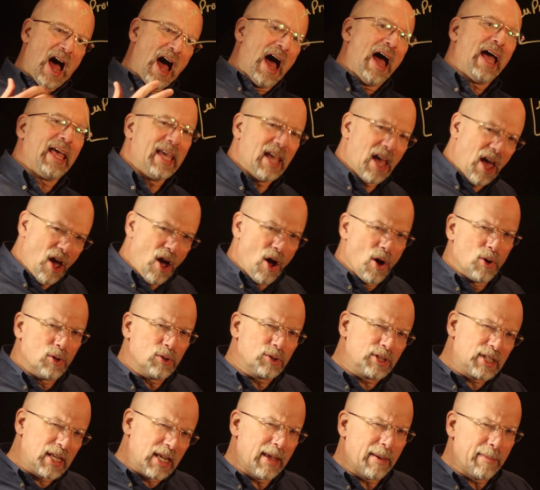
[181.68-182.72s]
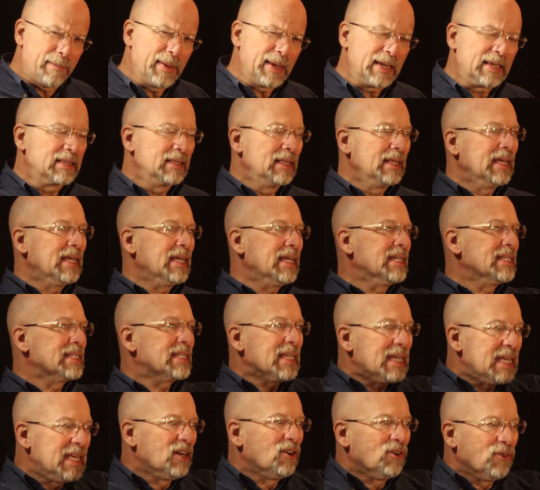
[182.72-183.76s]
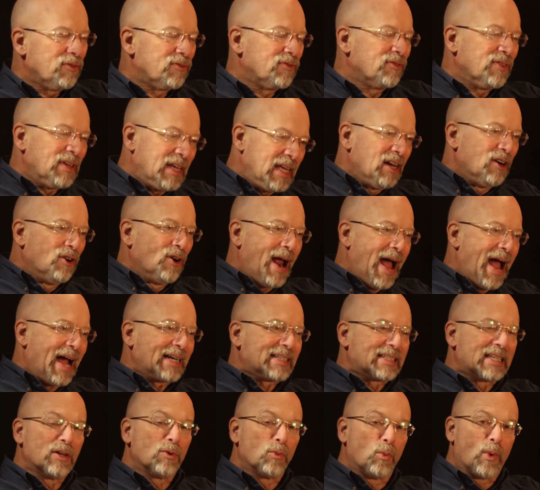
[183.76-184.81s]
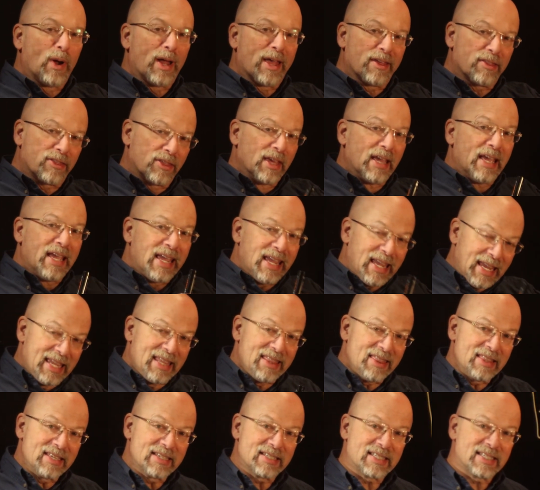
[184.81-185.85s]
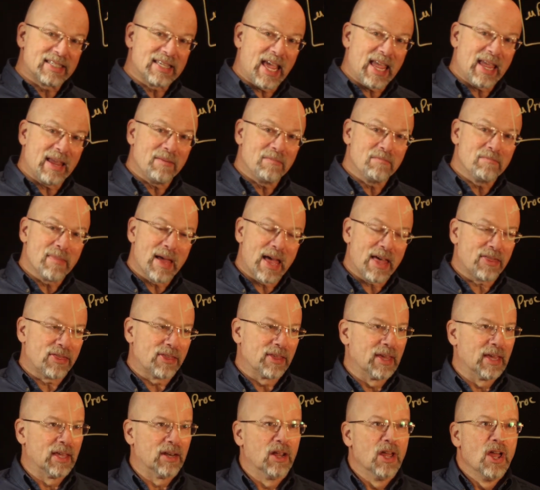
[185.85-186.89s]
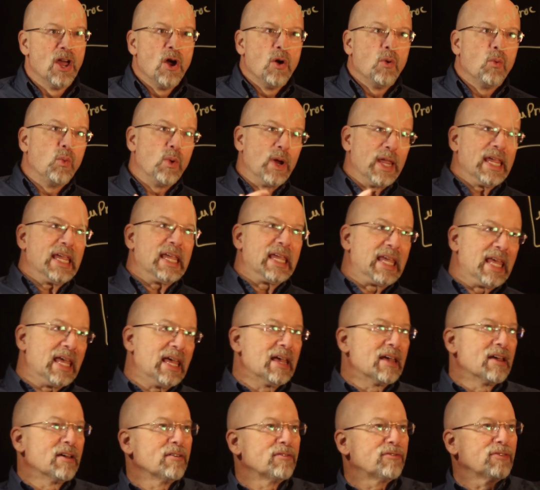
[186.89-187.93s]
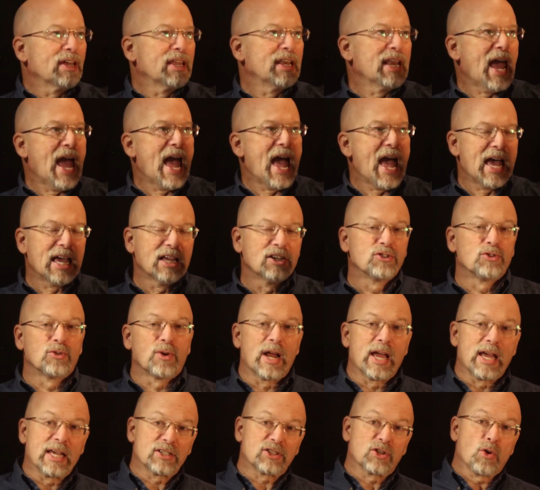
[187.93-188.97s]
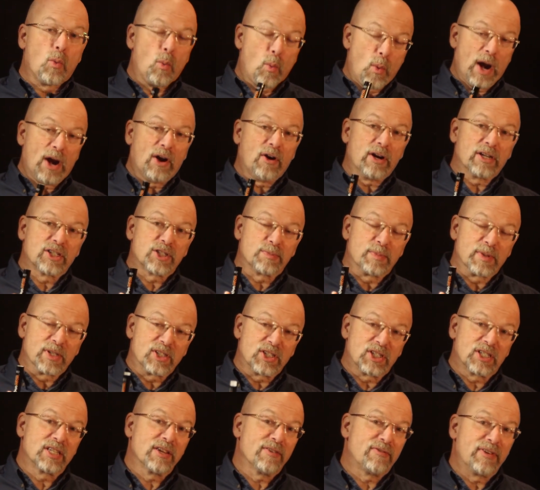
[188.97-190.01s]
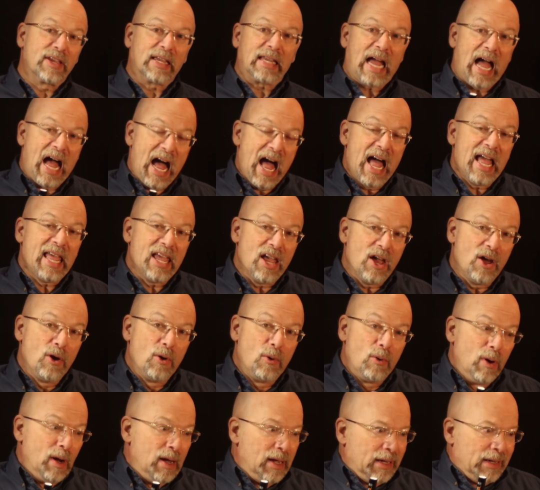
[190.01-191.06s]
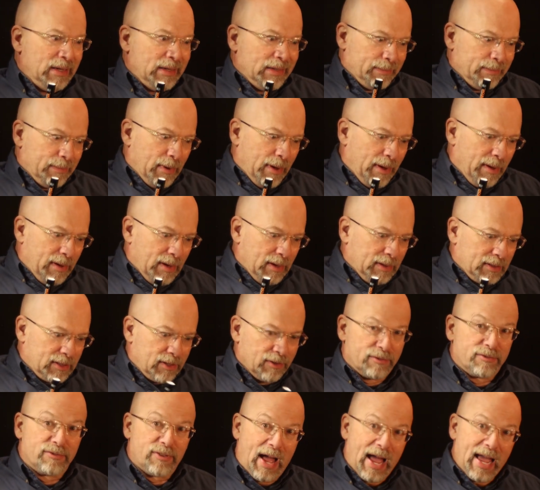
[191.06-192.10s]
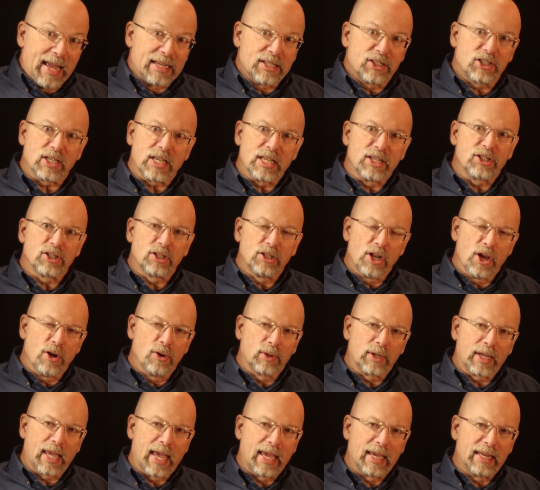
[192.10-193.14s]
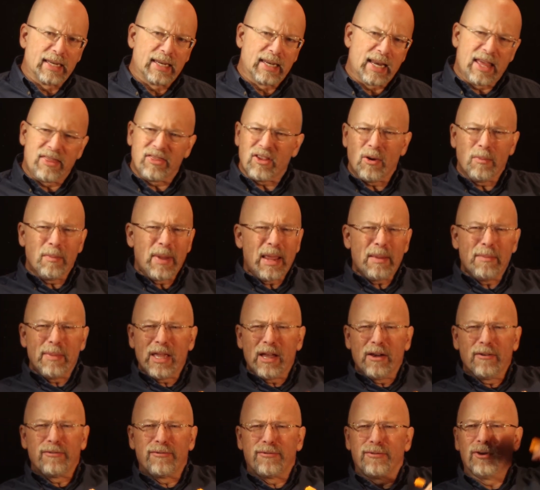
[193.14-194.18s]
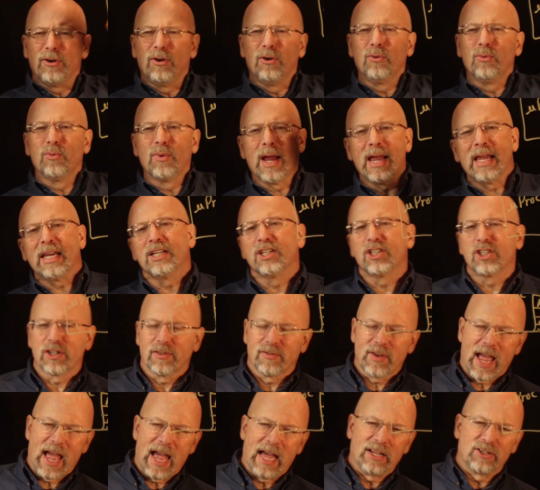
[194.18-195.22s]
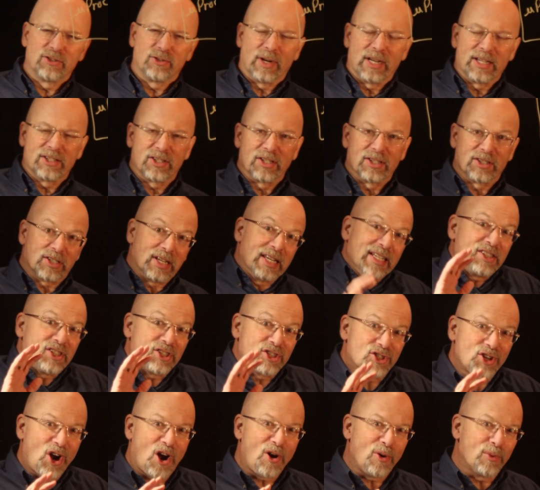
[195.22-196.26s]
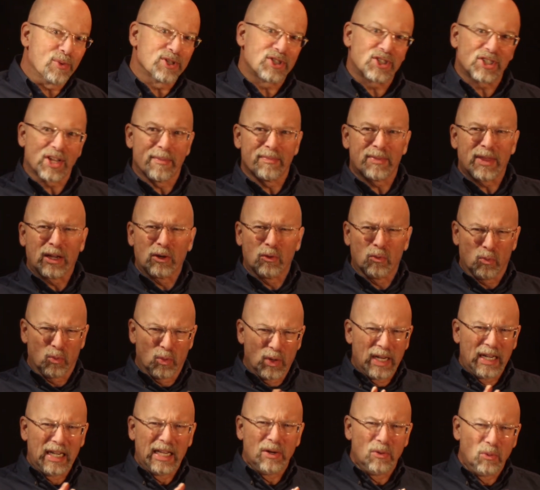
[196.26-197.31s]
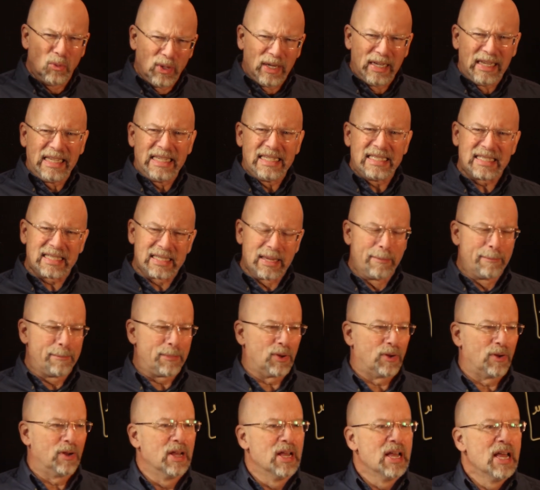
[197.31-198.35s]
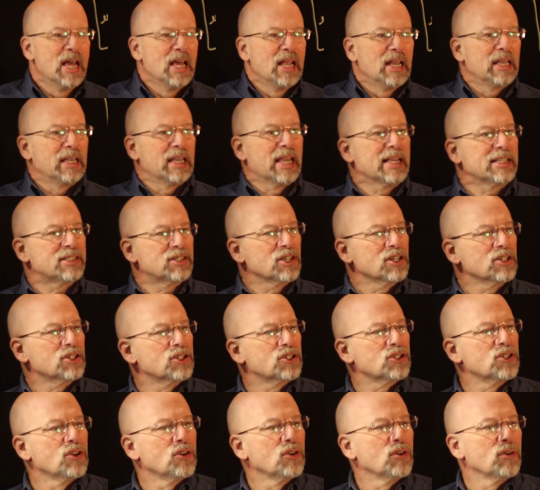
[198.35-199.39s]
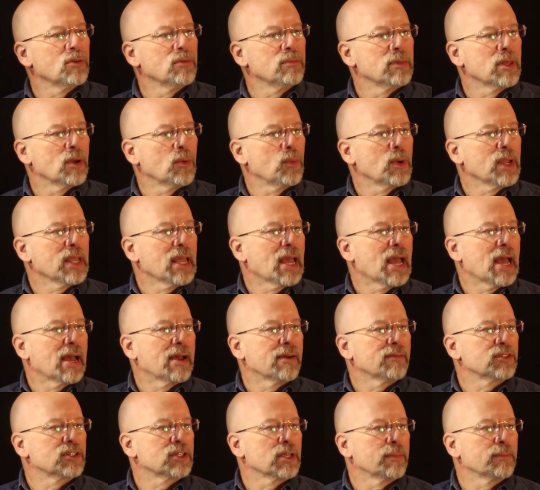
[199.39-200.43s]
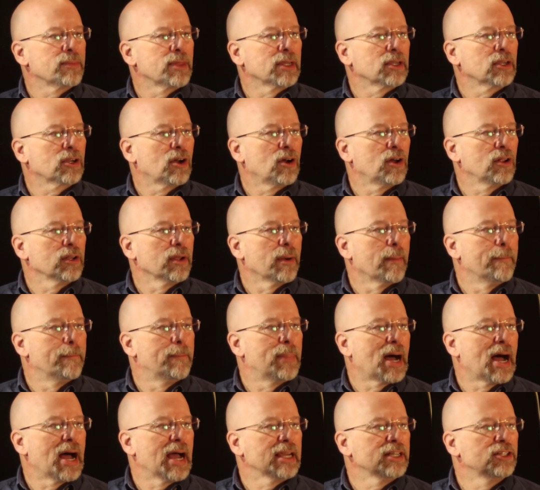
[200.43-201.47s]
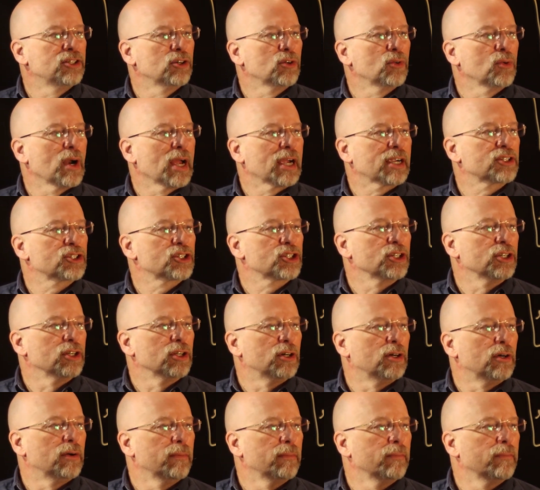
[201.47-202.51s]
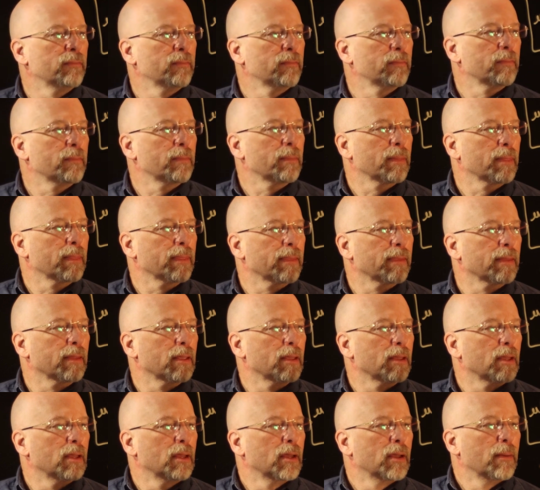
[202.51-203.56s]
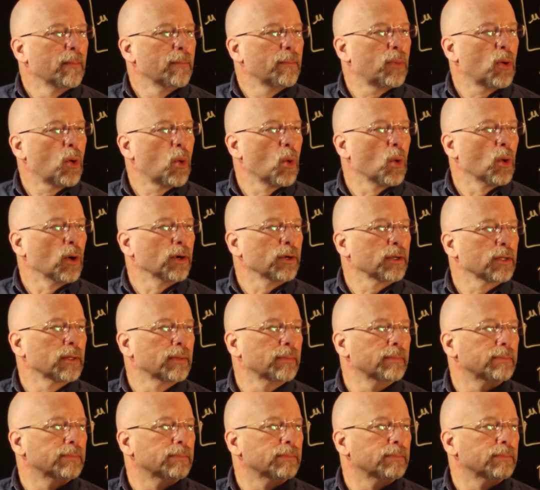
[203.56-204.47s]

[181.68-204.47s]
I.O. typically is inter interacted with in the same method. We give an address where a specific I.O uh, device is located. And there may be a full range of addresses. Let's start with something really, really simple. Let's assume that we have something called a bidirectional port.